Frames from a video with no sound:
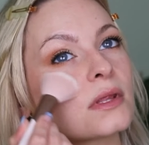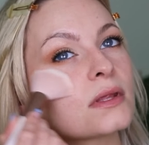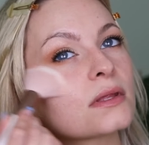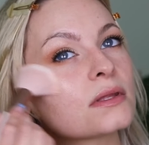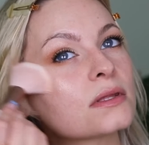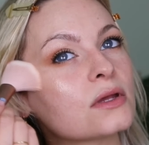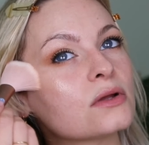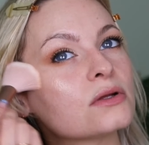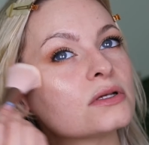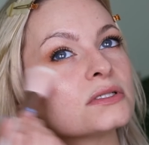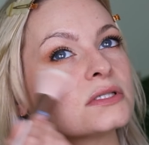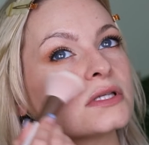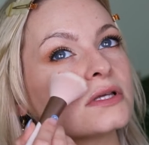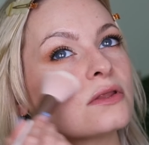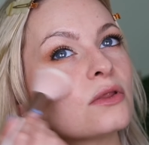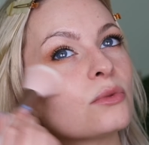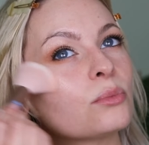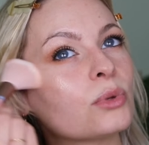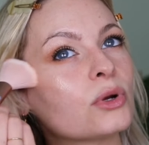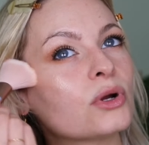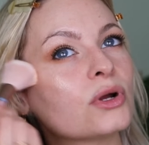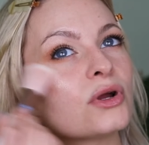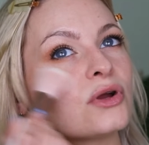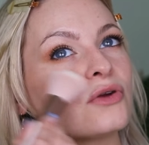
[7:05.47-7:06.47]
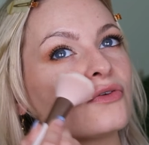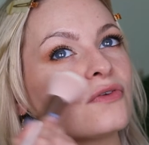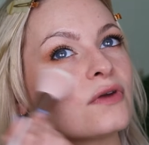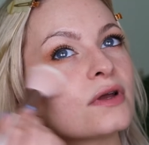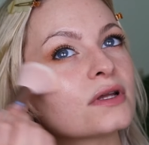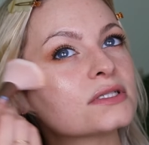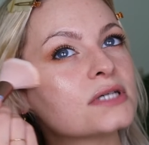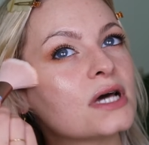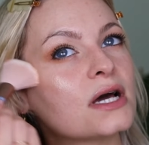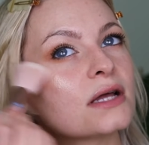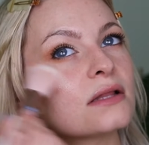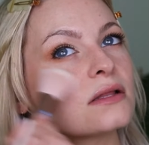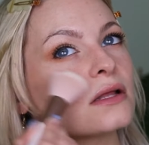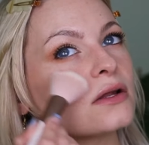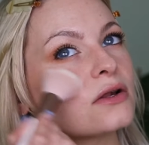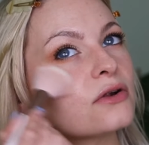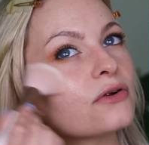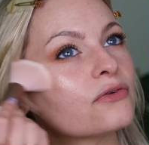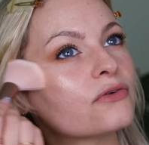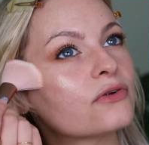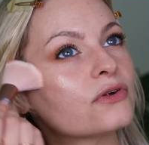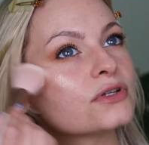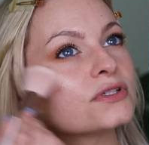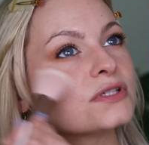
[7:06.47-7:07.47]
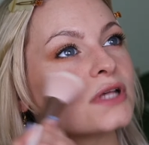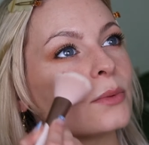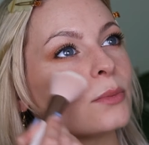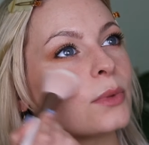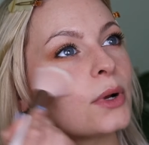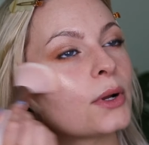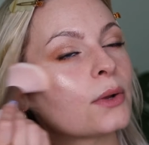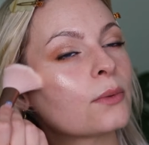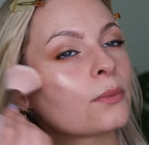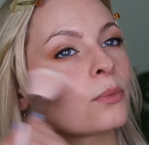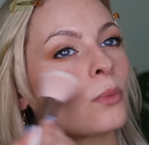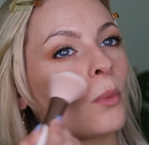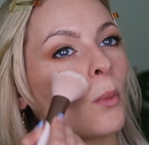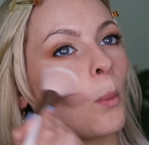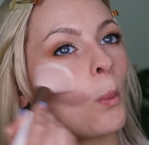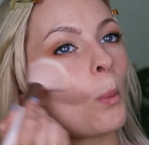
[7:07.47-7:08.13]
is seriously the perfect highlighter for summer.